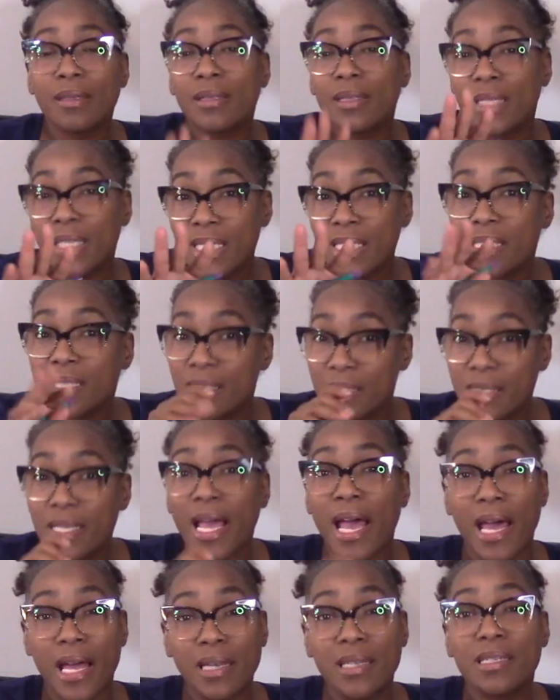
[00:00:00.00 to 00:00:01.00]
This is
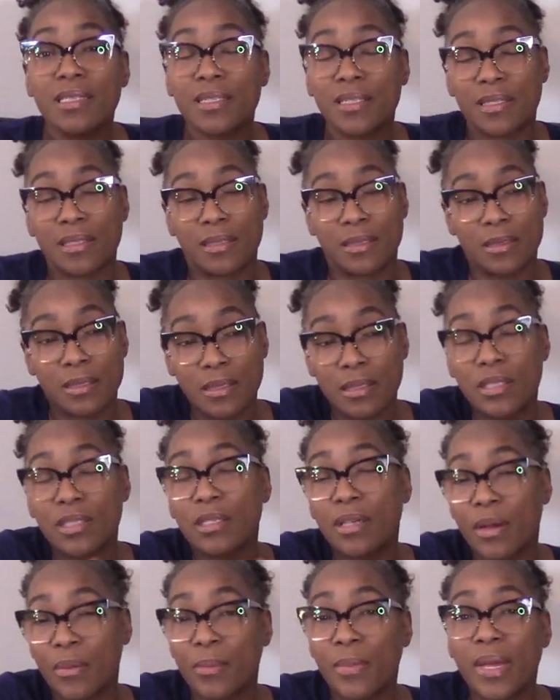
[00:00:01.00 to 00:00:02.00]
how this this
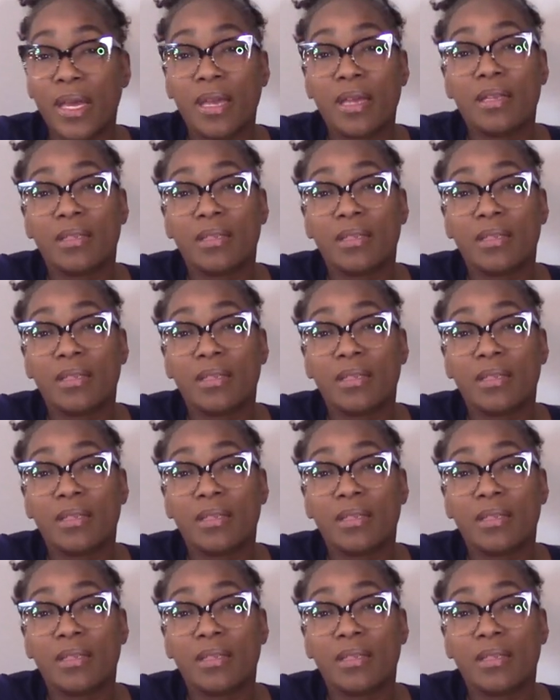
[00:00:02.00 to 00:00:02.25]
young man